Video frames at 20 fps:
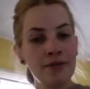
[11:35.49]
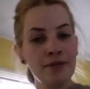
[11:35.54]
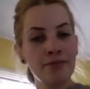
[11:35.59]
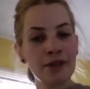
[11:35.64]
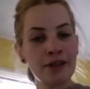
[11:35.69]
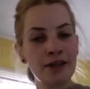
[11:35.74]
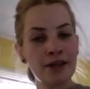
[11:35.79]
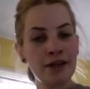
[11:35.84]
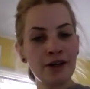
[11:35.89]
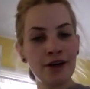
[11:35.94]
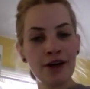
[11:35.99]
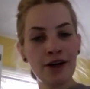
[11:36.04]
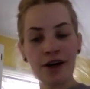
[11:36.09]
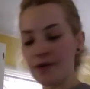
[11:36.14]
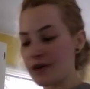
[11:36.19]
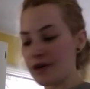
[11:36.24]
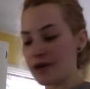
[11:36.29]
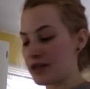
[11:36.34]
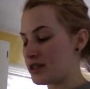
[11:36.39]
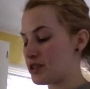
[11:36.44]
dinner
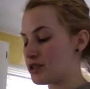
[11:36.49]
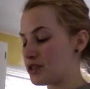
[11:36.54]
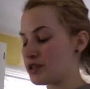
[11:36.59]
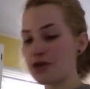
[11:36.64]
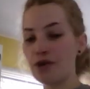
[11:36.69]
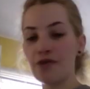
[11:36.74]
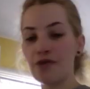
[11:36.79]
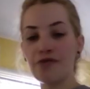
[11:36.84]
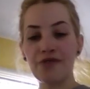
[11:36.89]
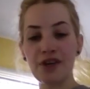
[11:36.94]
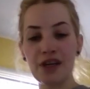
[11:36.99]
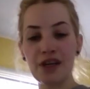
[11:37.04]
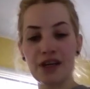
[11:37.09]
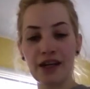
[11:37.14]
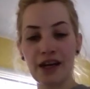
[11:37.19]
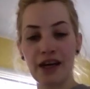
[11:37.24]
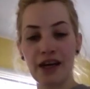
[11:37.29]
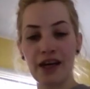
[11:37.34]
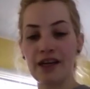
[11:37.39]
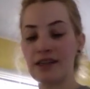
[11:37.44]
going. So
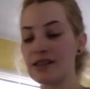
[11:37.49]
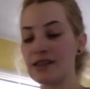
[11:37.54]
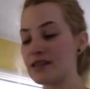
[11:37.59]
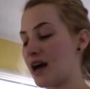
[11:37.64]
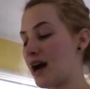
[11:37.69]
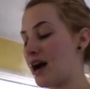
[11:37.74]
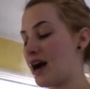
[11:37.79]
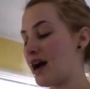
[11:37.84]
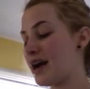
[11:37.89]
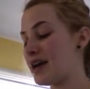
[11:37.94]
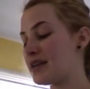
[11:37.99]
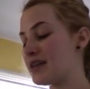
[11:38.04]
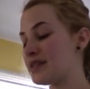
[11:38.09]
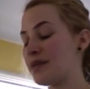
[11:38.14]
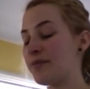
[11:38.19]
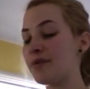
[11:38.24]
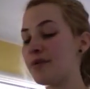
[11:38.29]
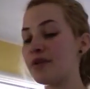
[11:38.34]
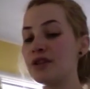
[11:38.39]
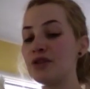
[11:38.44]
Veganase, I
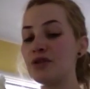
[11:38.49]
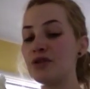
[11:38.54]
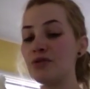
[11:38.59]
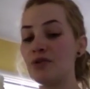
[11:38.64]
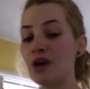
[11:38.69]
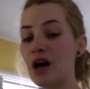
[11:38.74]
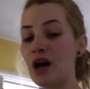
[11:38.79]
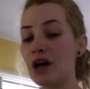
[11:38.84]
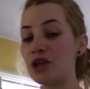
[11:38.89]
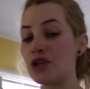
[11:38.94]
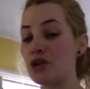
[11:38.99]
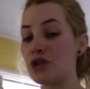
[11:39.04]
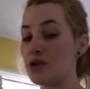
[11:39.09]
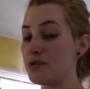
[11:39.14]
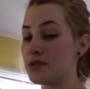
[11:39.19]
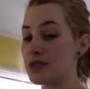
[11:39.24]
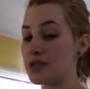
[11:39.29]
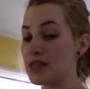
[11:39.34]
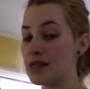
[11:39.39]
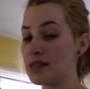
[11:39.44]
typically do not
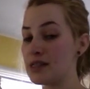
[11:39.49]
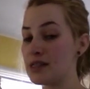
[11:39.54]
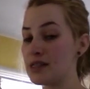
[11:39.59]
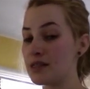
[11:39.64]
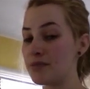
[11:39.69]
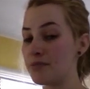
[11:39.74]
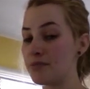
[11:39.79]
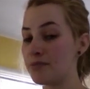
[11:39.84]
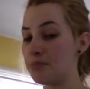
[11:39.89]
use this,